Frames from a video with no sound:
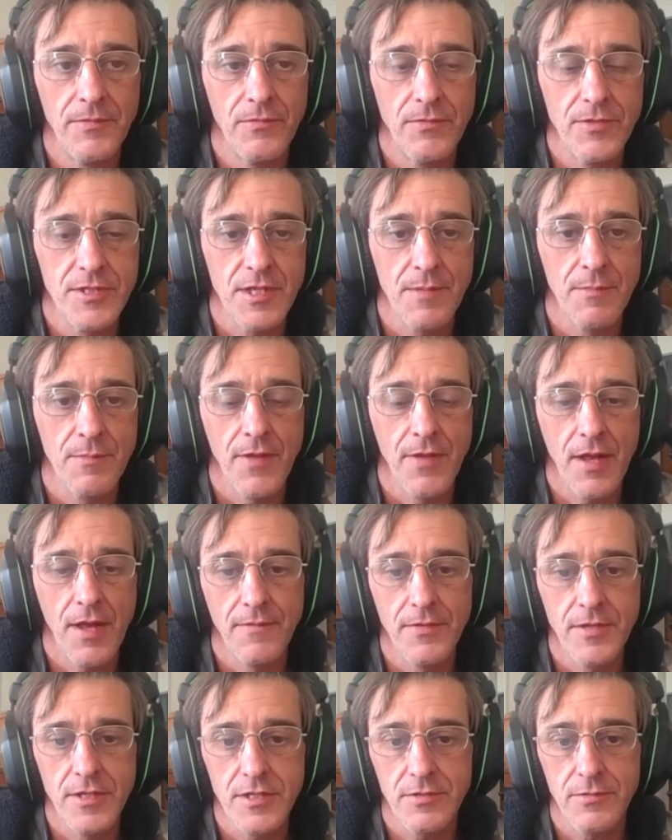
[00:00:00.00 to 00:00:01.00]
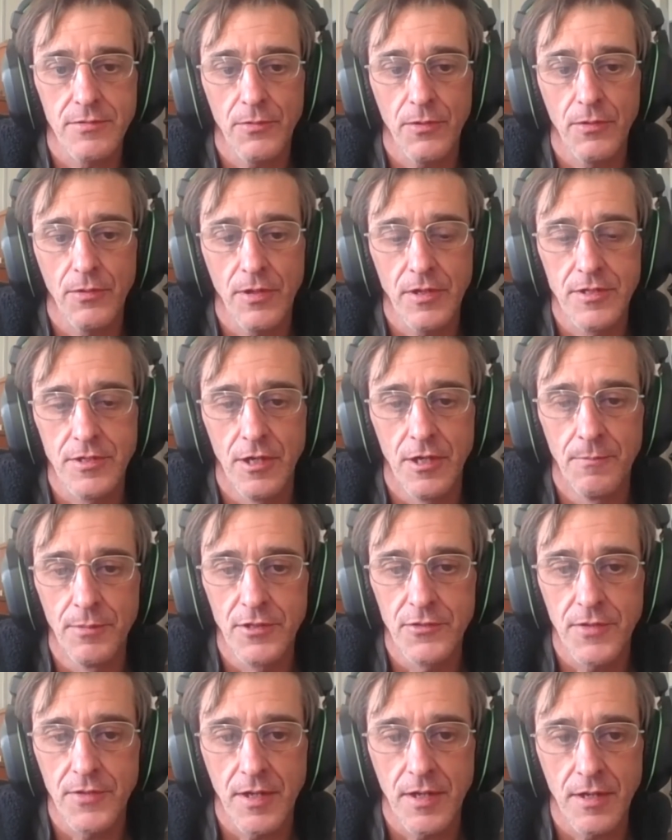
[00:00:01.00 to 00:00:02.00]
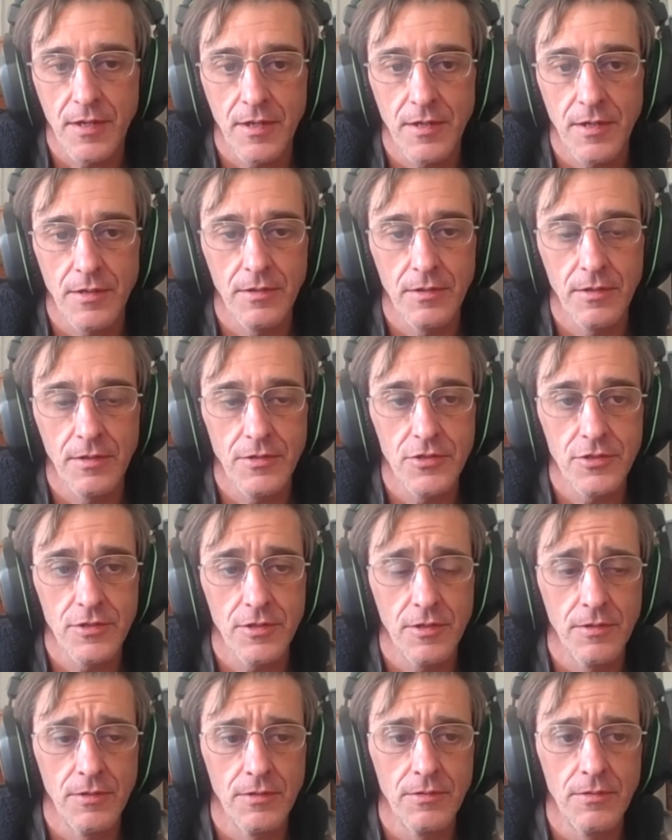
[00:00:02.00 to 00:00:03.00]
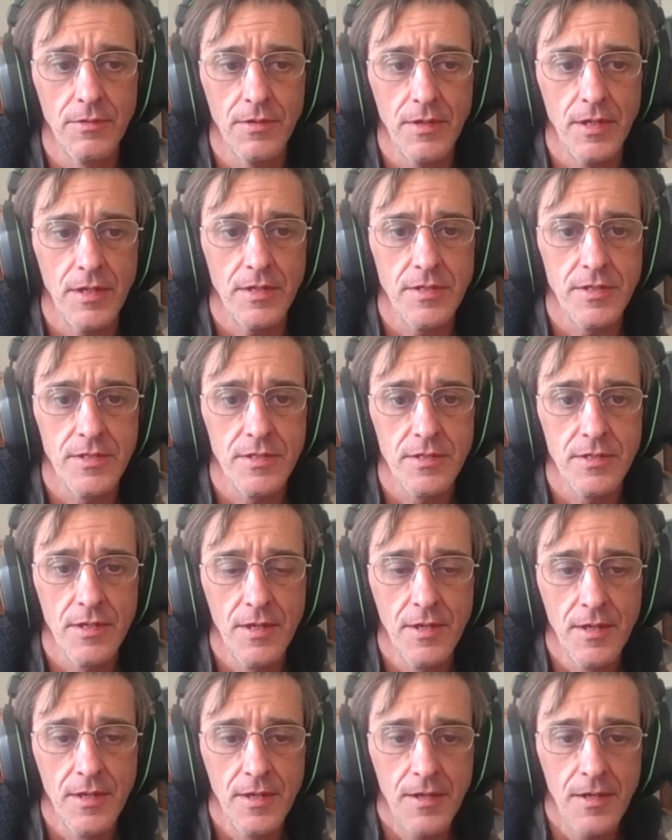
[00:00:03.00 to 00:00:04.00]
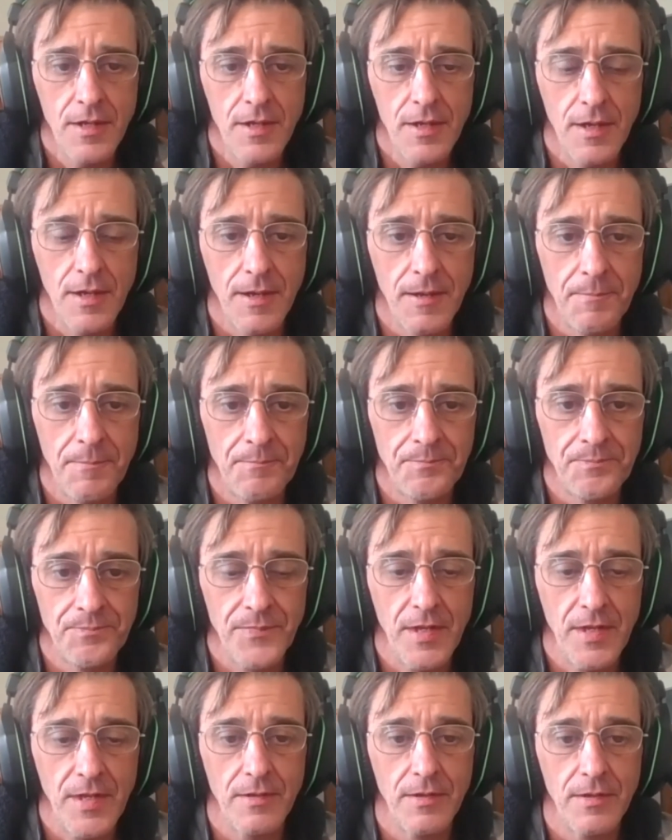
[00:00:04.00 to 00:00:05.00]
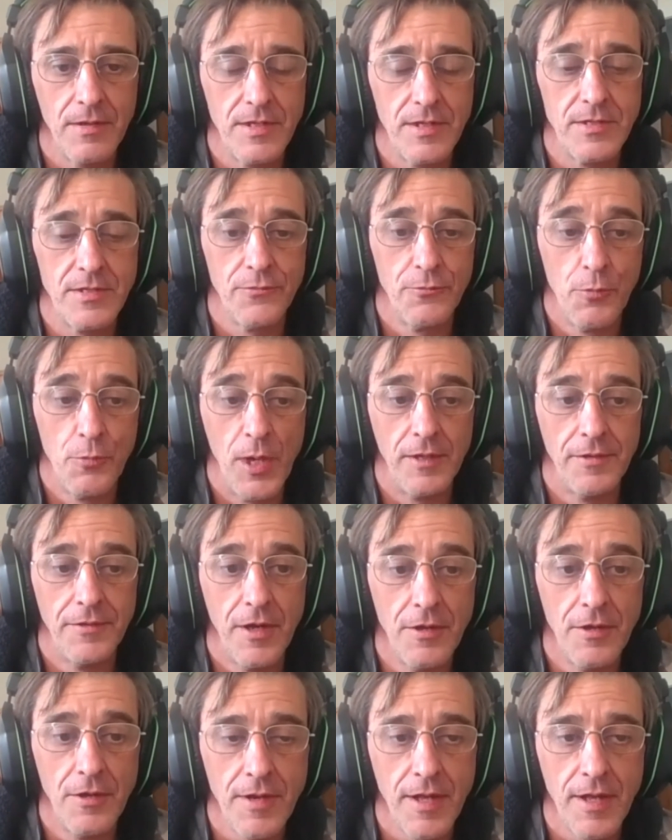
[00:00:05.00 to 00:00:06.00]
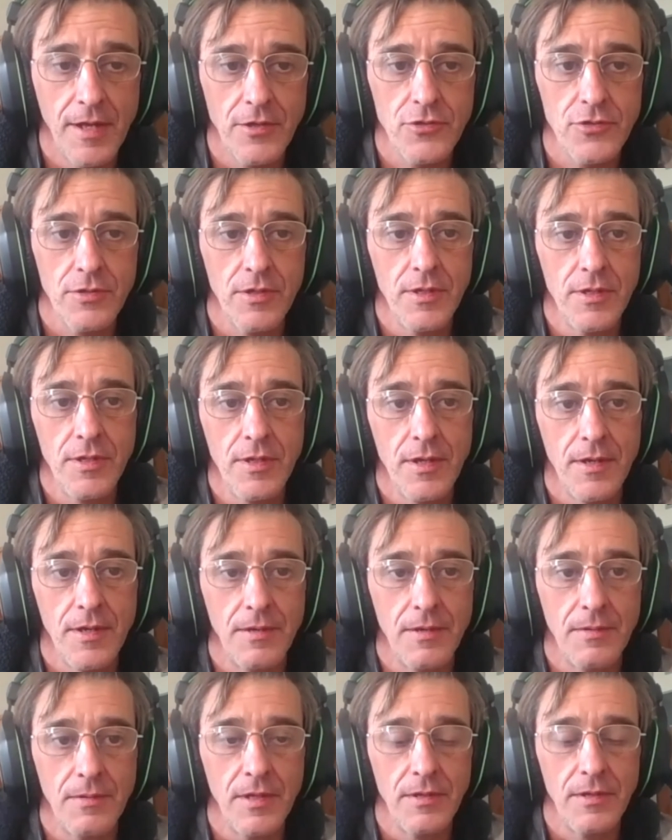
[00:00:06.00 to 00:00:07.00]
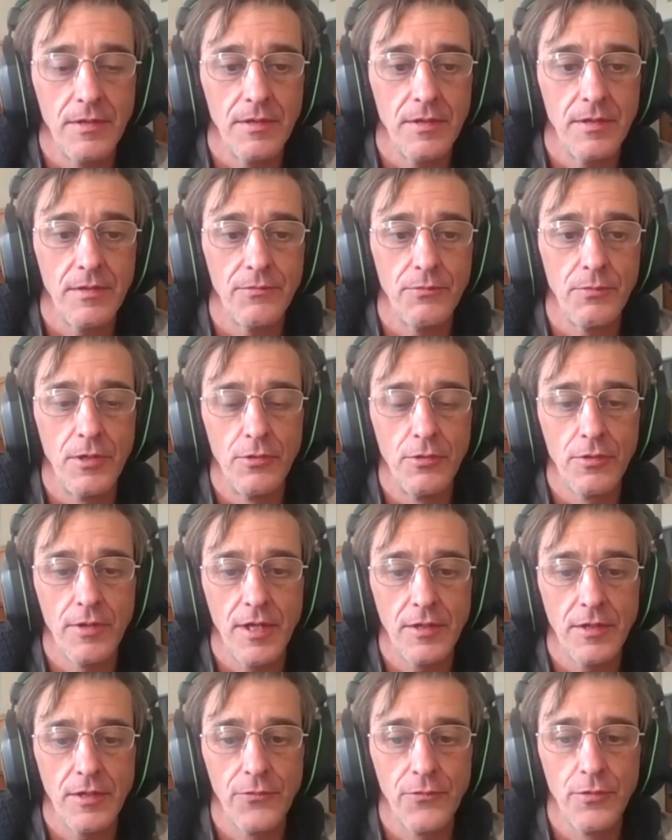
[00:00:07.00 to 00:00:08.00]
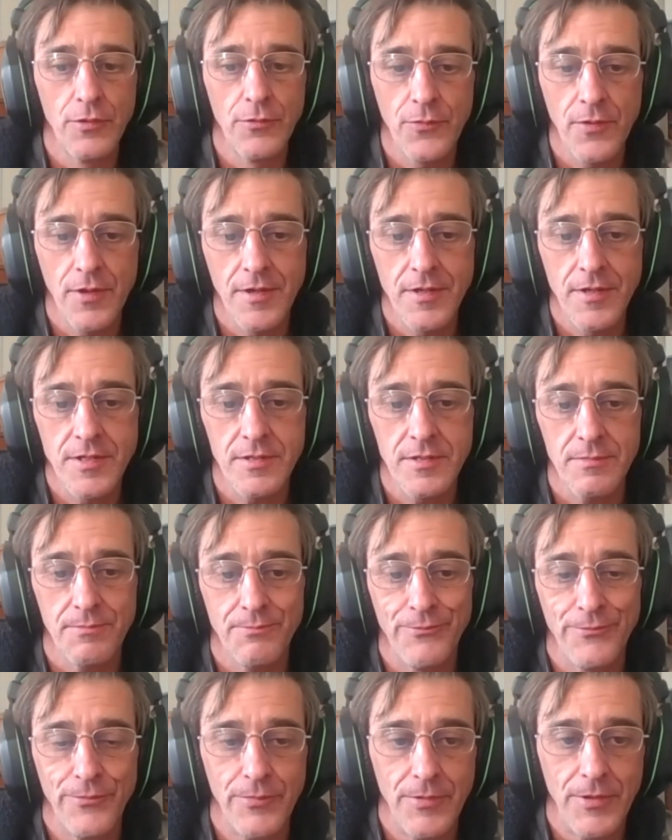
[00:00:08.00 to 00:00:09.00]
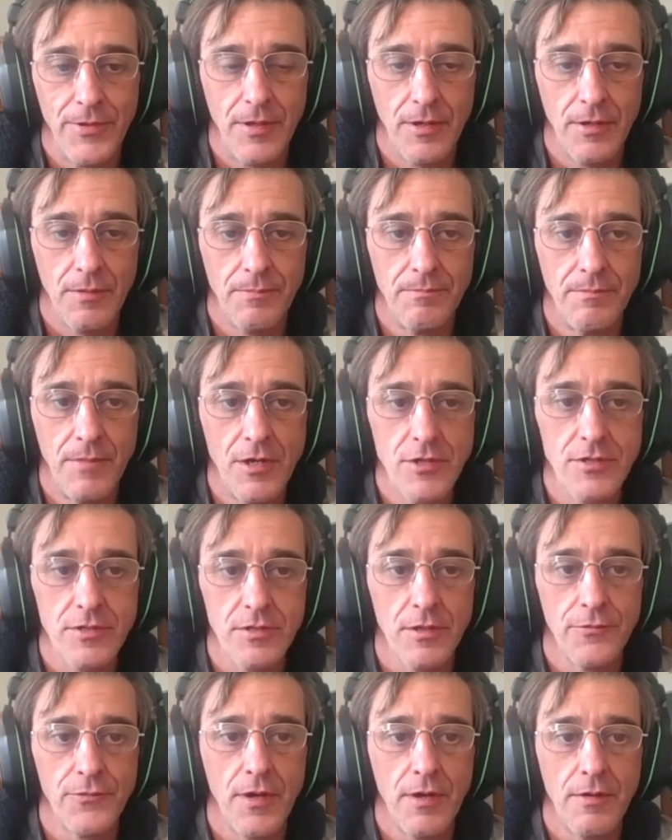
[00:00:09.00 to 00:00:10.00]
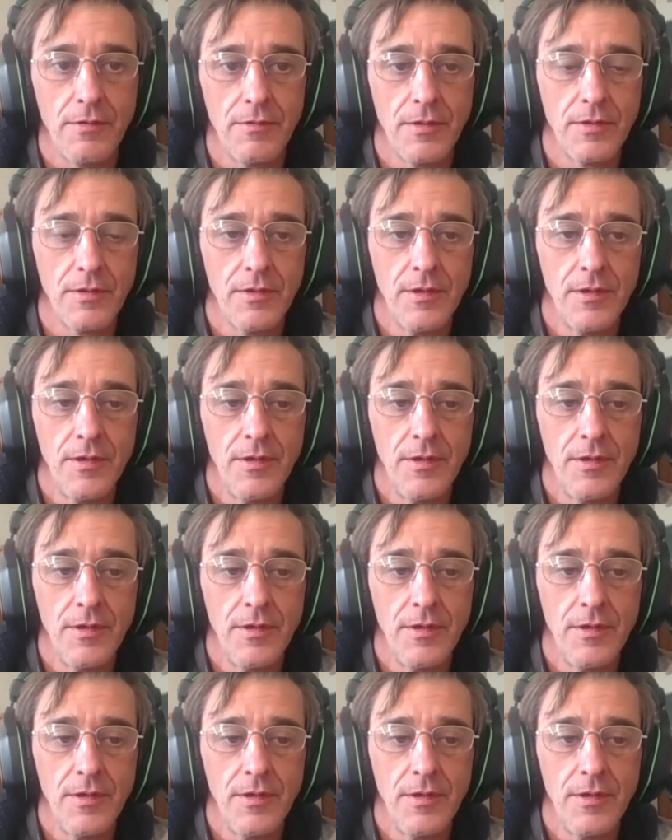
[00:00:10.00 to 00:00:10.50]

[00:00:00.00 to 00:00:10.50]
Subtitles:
Some of the other examples that I can show you is well known actually. If we look at fruit flies, most of our